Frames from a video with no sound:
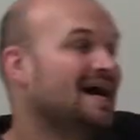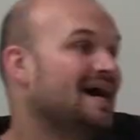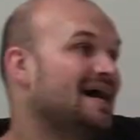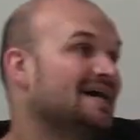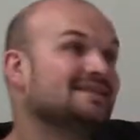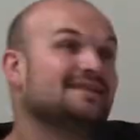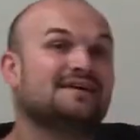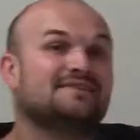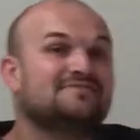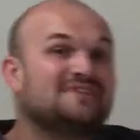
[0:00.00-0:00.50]

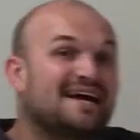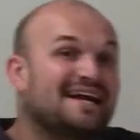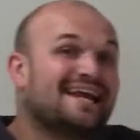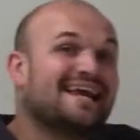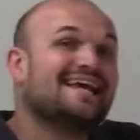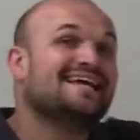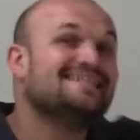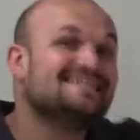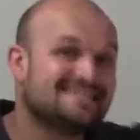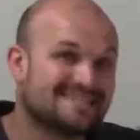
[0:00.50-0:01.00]
on the left side
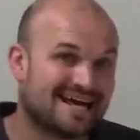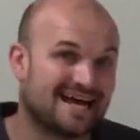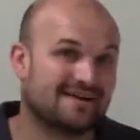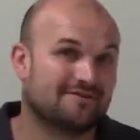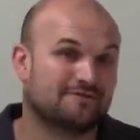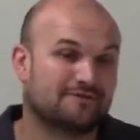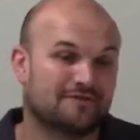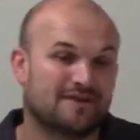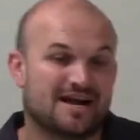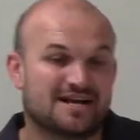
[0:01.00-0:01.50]
inside
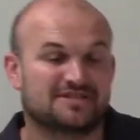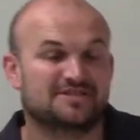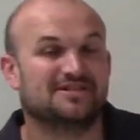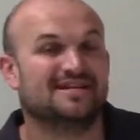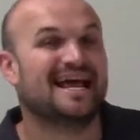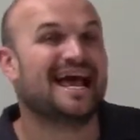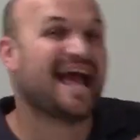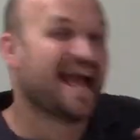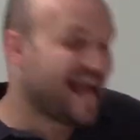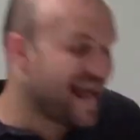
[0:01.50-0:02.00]
of a
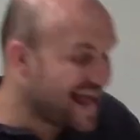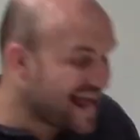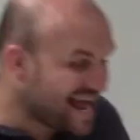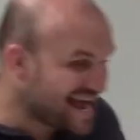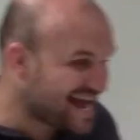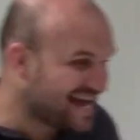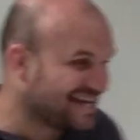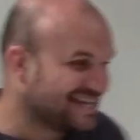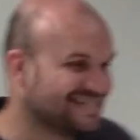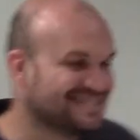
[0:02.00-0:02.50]
fraction,
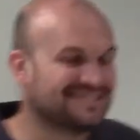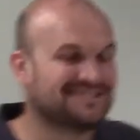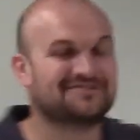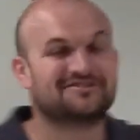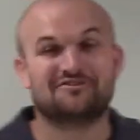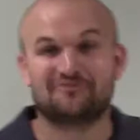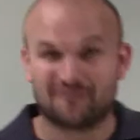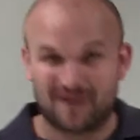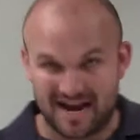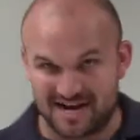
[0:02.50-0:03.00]
and there's
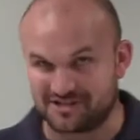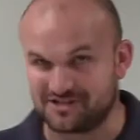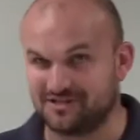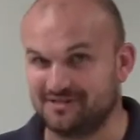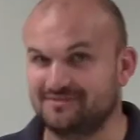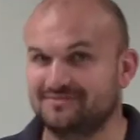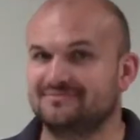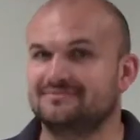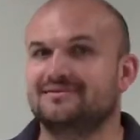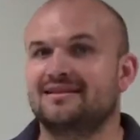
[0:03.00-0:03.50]
a fraction.
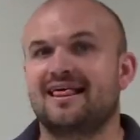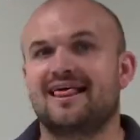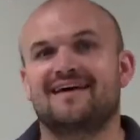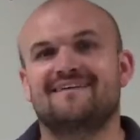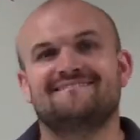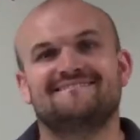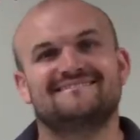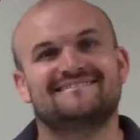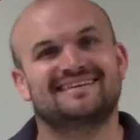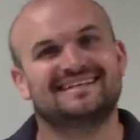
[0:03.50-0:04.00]

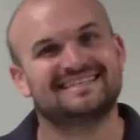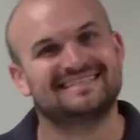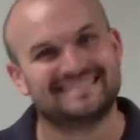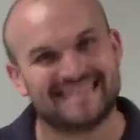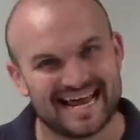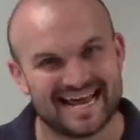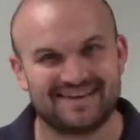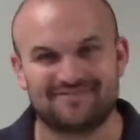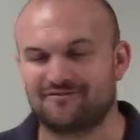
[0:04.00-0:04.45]
Dang